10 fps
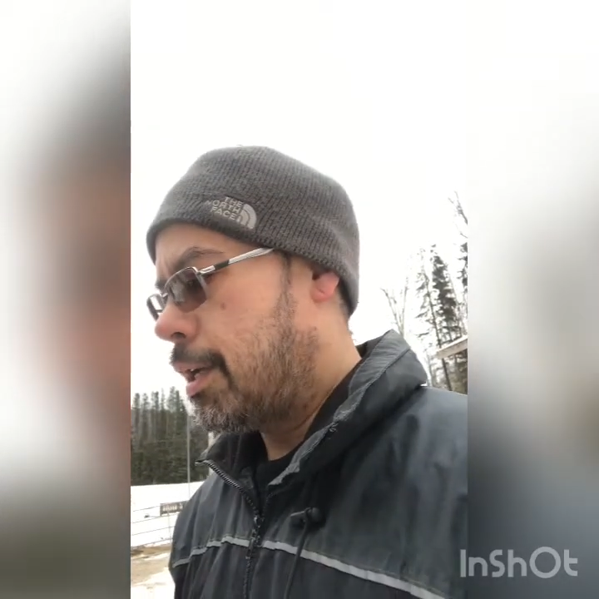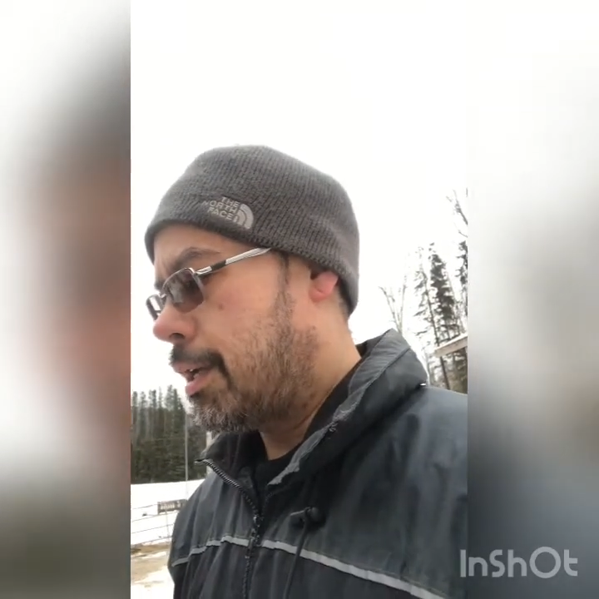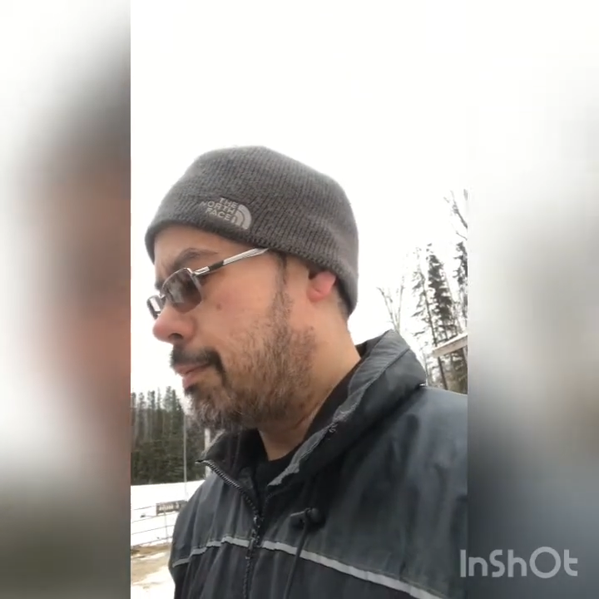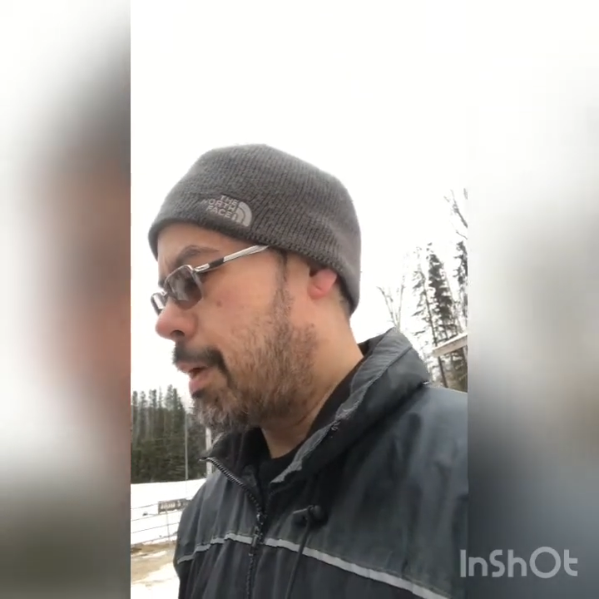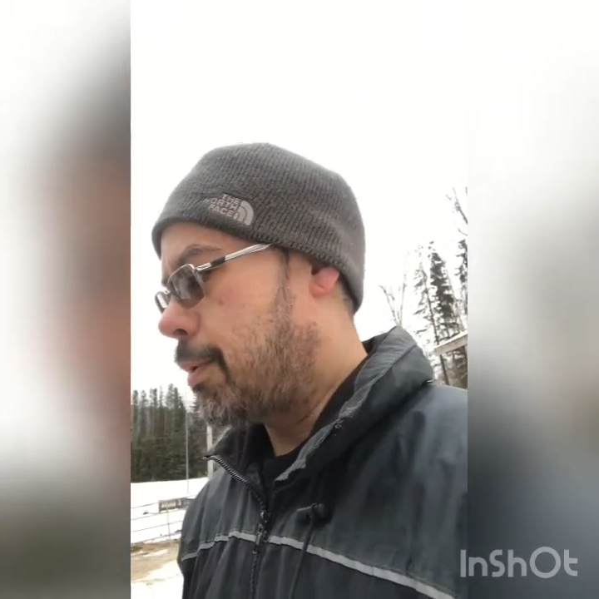
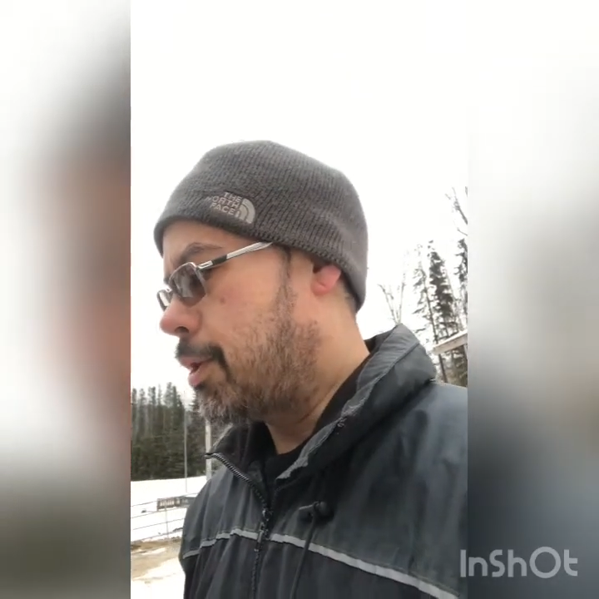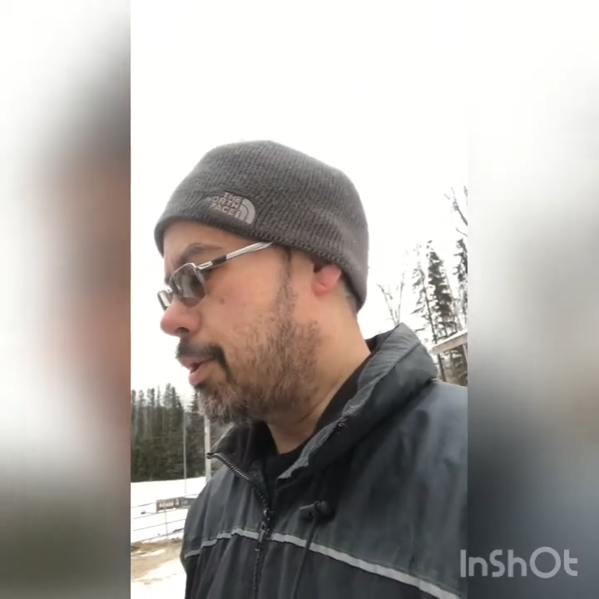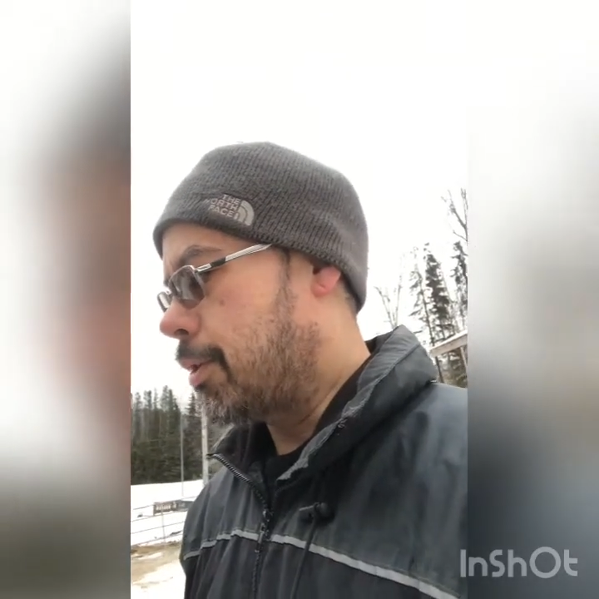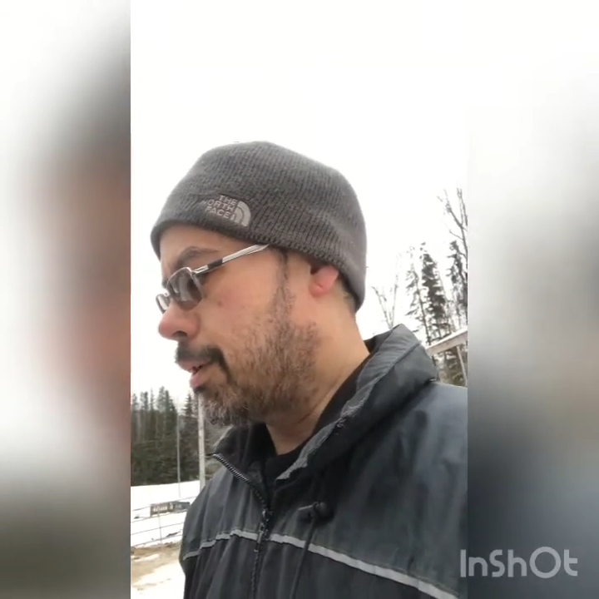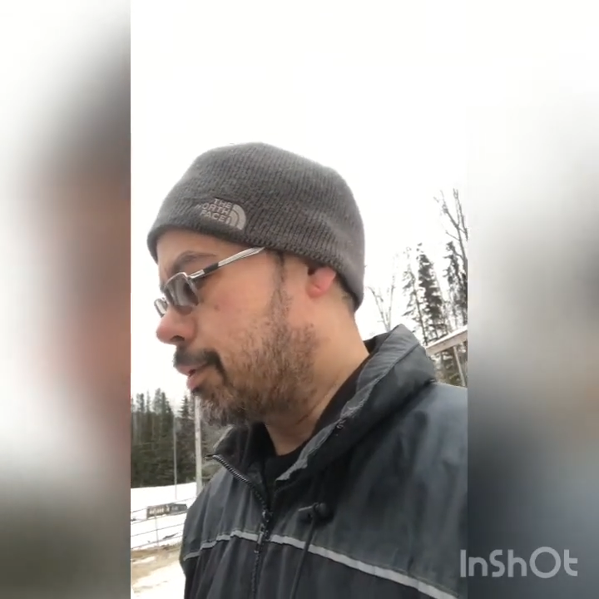Maybe
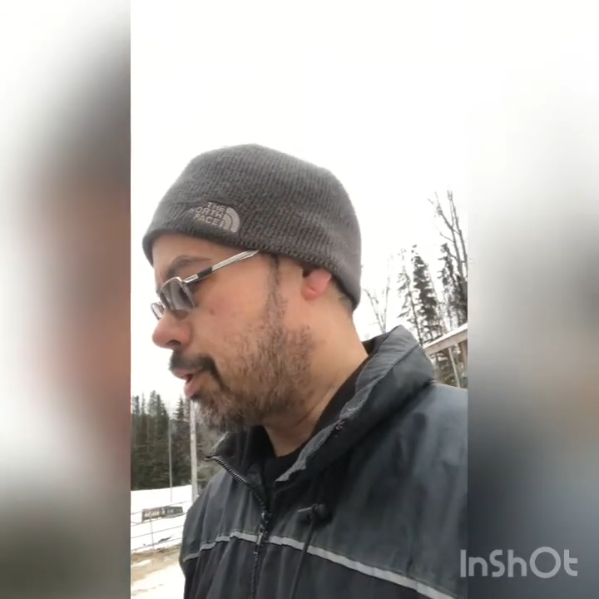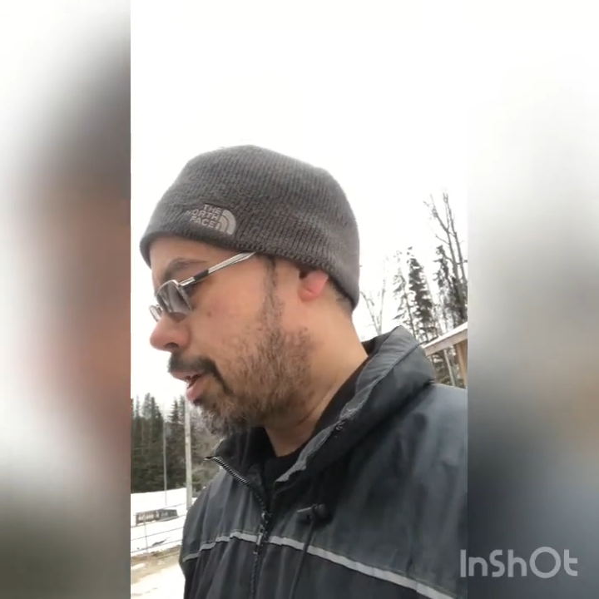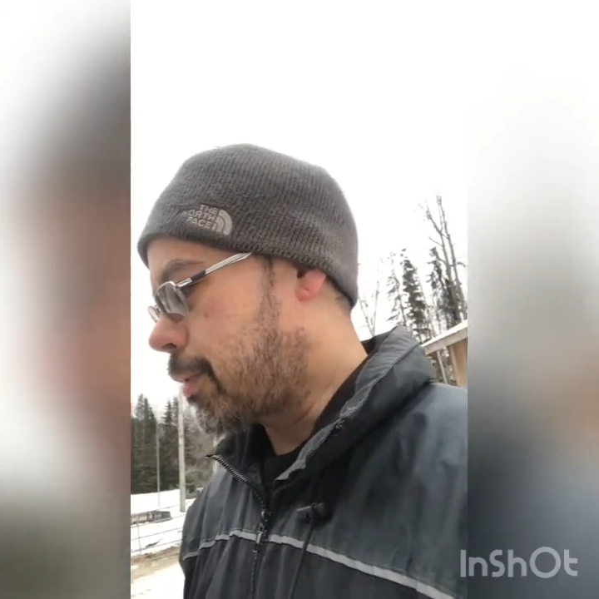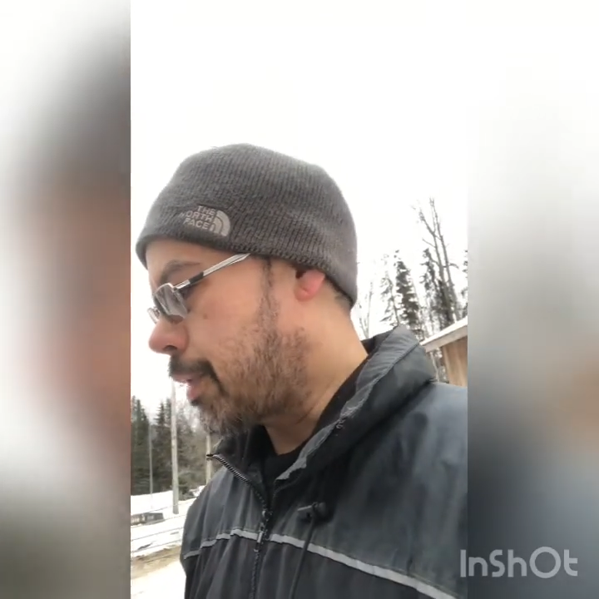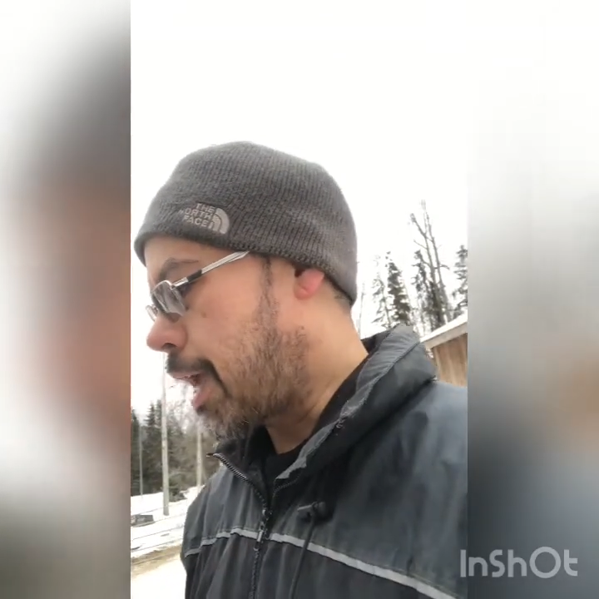you're a
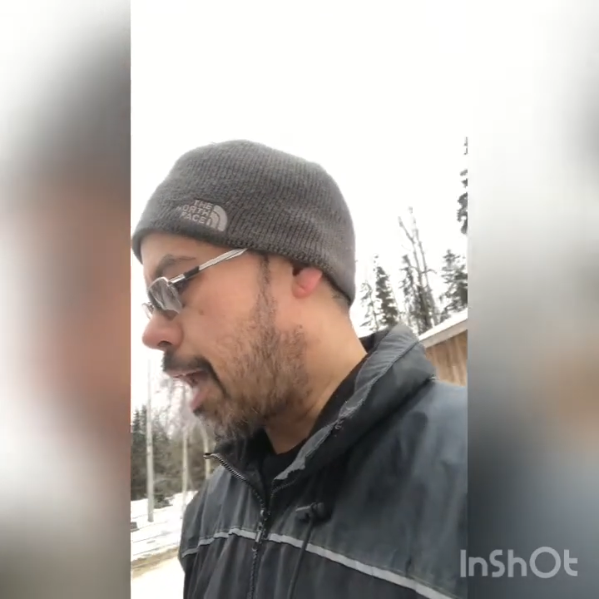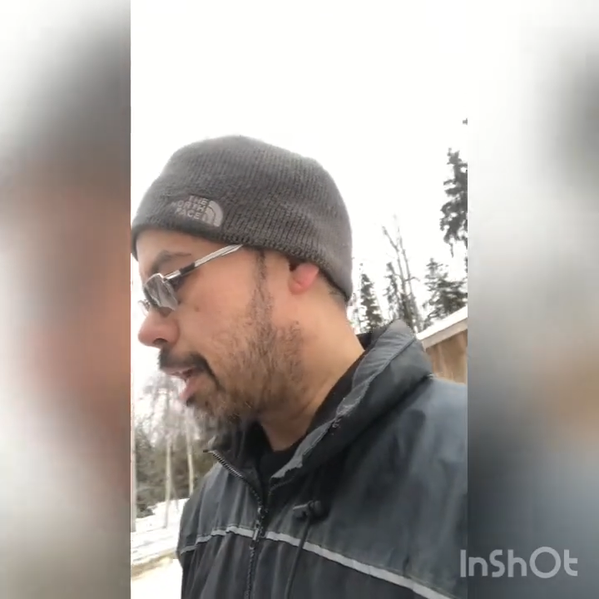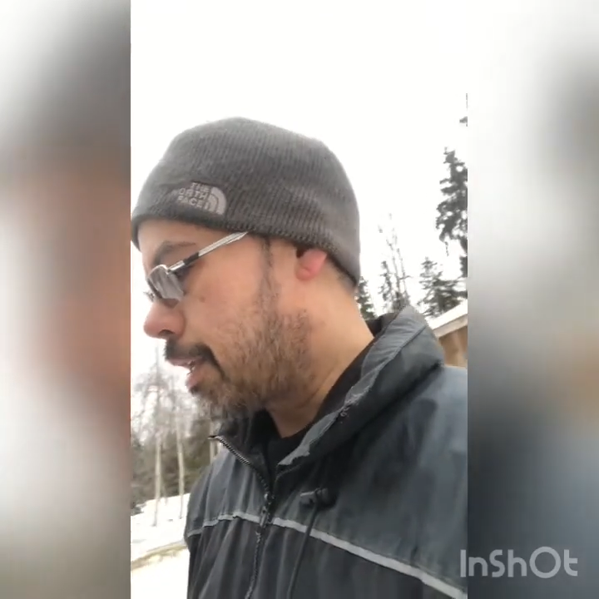tractor mechanic